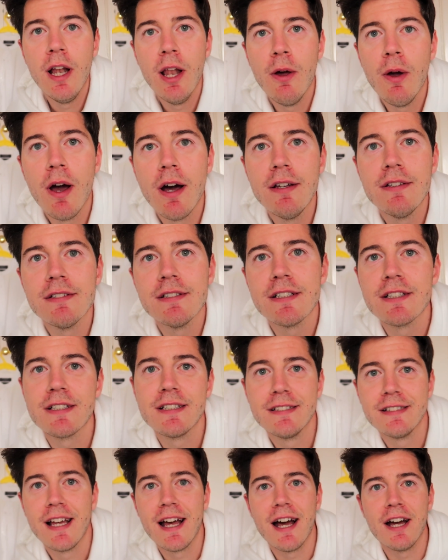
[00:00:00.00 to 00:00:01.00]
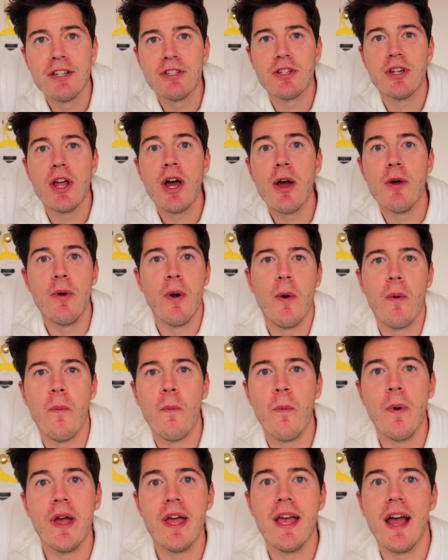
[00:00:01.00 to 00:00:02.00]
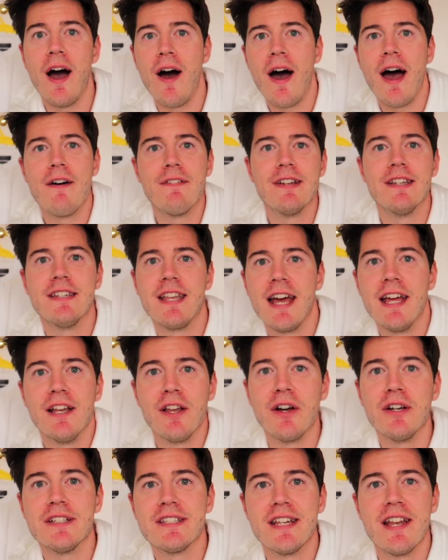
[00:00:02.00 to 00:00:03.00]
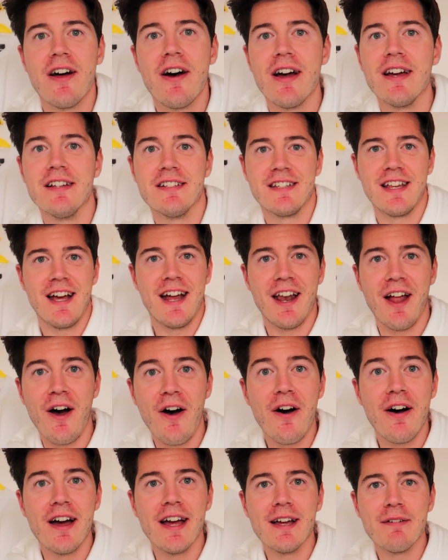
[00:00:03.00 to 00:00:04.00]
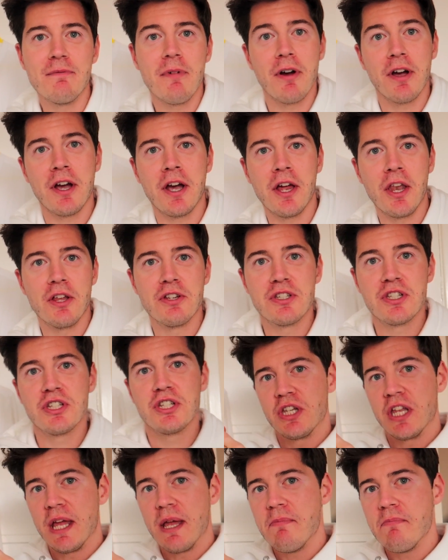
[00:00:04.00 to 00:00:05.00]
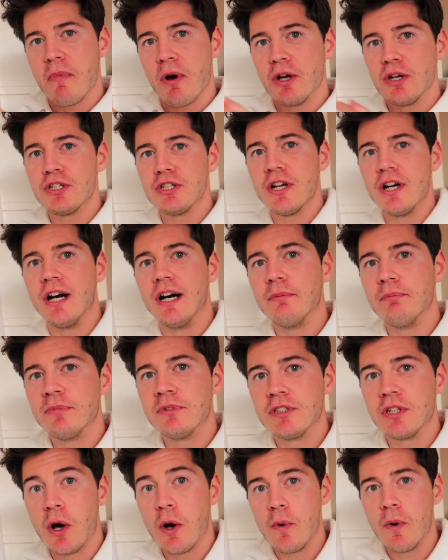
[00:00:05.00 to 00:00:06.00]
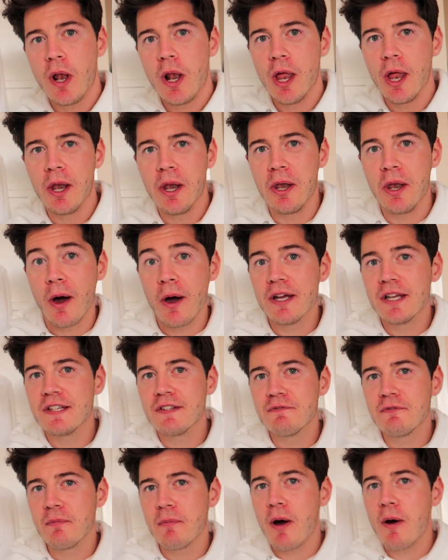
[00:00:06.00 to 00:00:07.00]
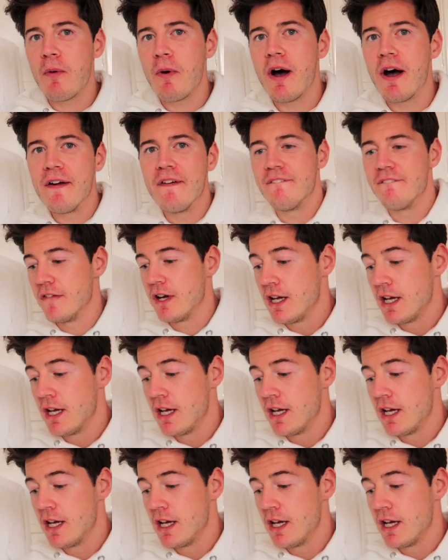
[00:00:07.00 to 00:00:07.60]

Hello, Hans. As you know, we are having date night tonight, and I'm going to steam my shirt. I want to look nice for my wife.